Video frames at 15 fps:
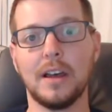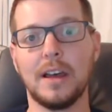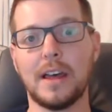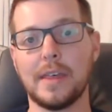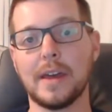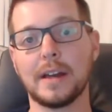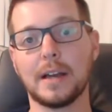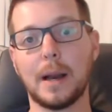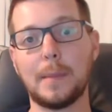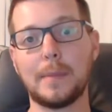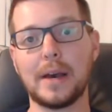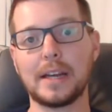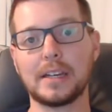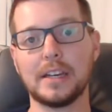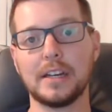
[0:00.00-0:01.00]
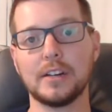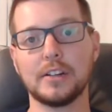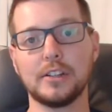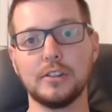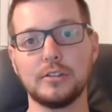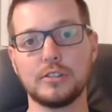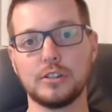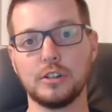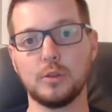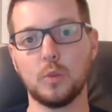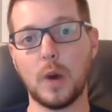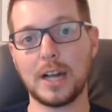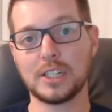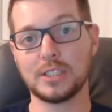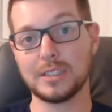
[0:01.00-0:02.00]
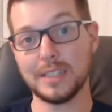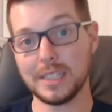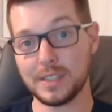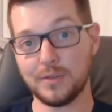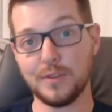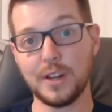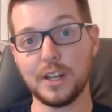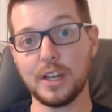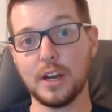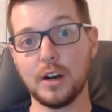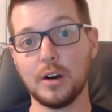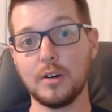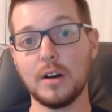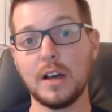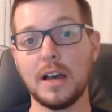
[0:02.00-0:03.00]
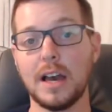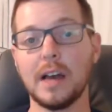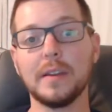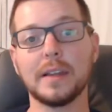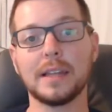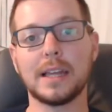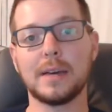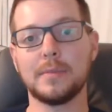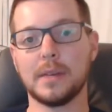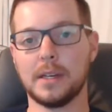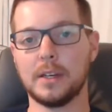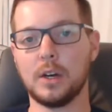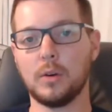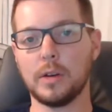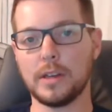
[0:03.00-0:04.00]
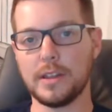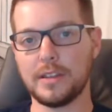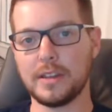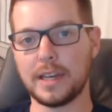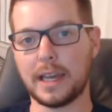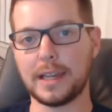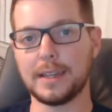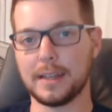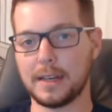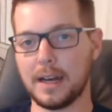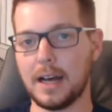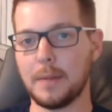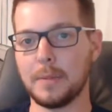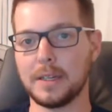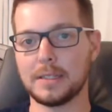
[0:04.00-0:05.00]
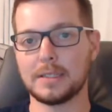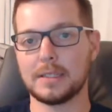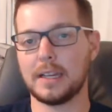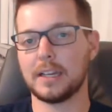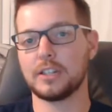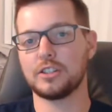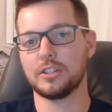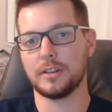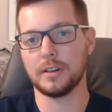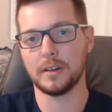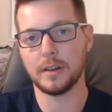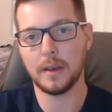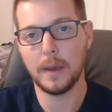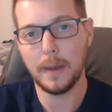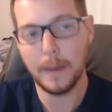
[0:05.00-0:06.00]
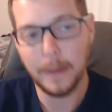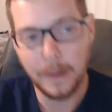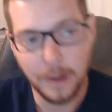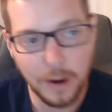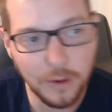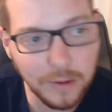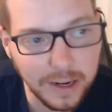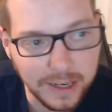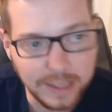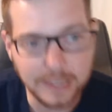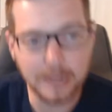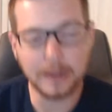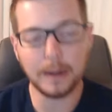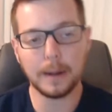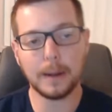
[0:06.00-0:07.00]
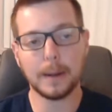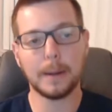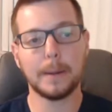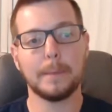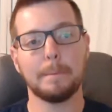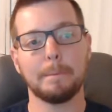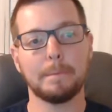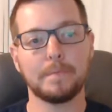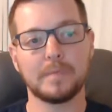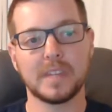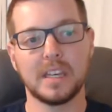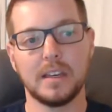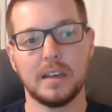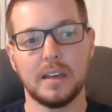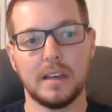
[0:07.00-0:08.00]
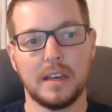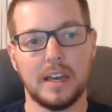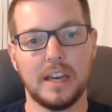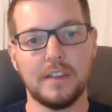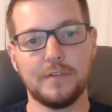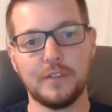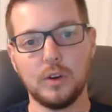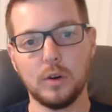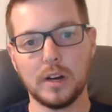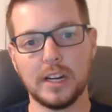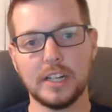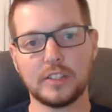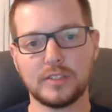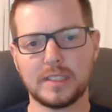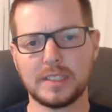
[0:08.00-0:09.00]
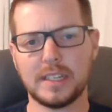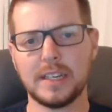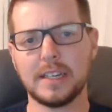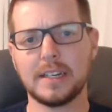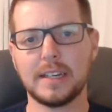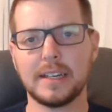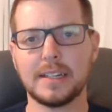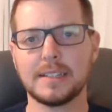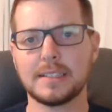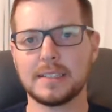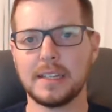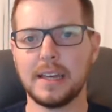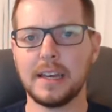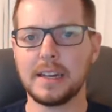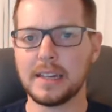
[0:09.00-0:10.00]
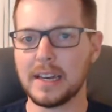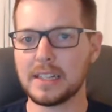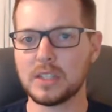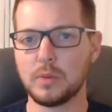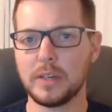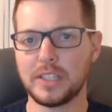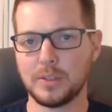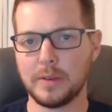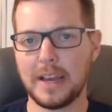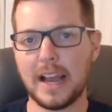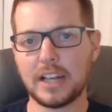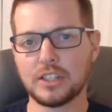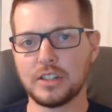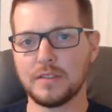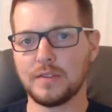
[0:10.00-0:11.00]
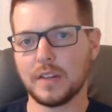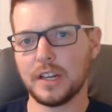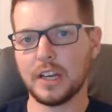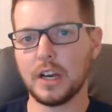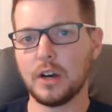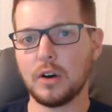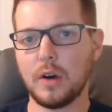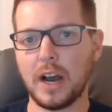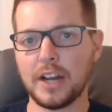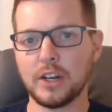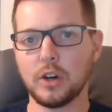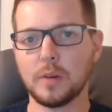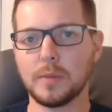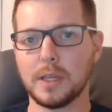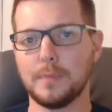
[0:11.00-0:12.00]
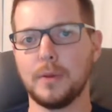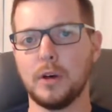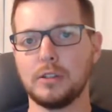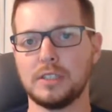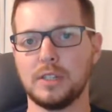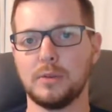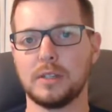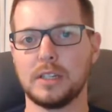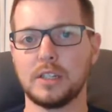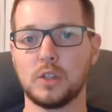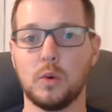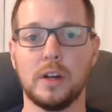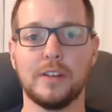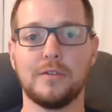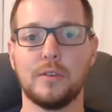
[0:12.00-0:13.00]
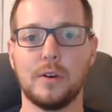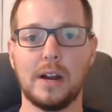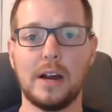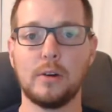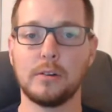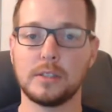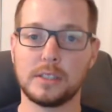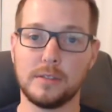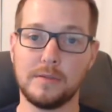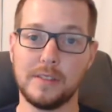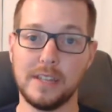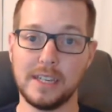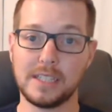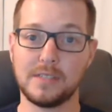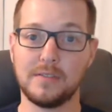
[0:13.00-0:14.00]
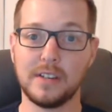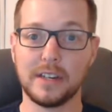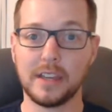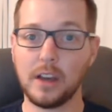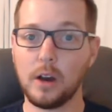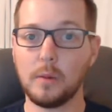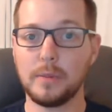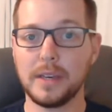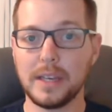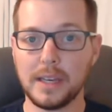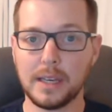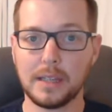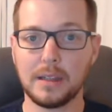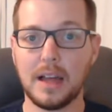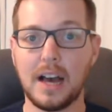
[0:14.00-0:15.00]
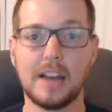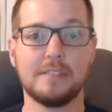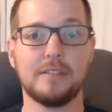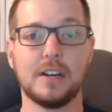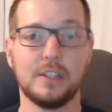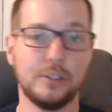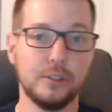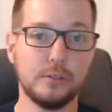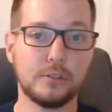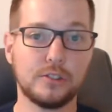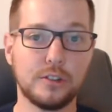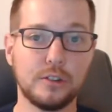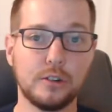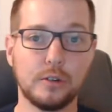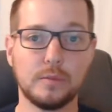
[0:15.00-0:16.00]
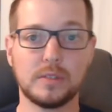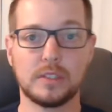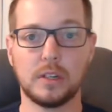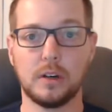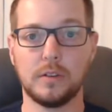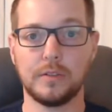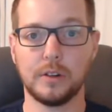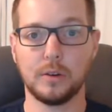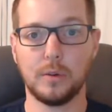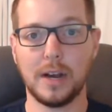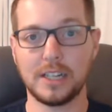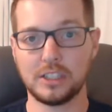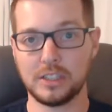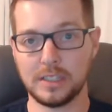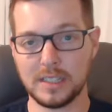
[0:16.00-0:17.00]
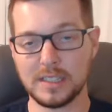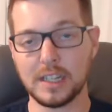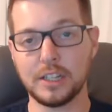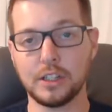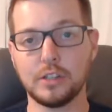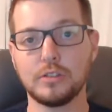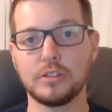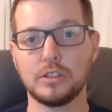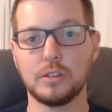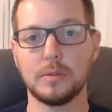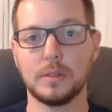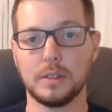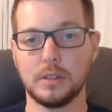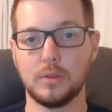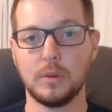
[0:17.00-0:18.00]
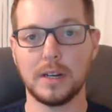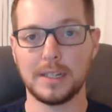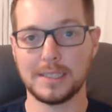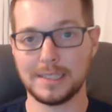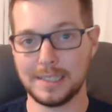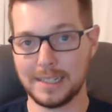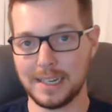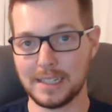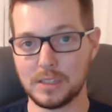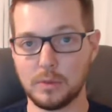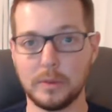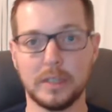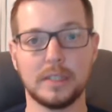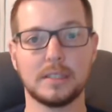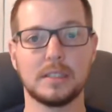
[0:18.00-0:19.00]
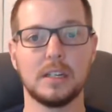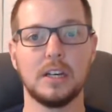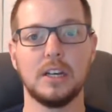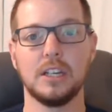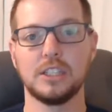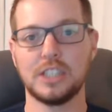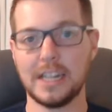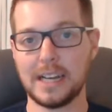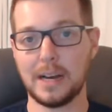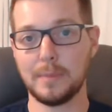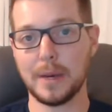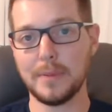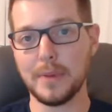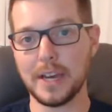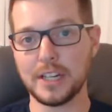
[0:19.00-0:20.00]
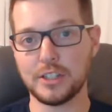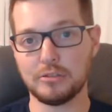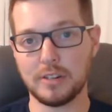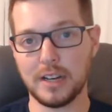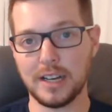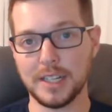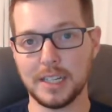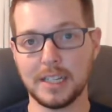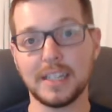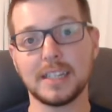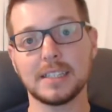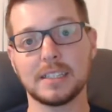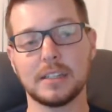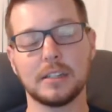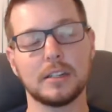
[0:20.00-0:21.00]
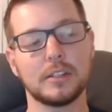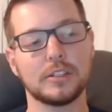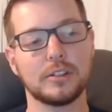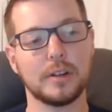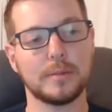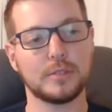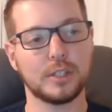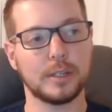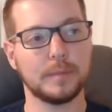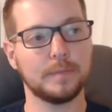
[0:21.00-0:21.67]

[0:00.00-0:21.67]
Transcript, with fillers: Then come back here to YouTube, watch this video, and then let me know what you think in the comments section. Alright, um, if you are interested in seeing next week's reaction video, I normally post it within twenty-four hours of this video being live on YouTube. So if you're watching this on YouTube and you want to see next week's, check out my Patreon. The link is in the description.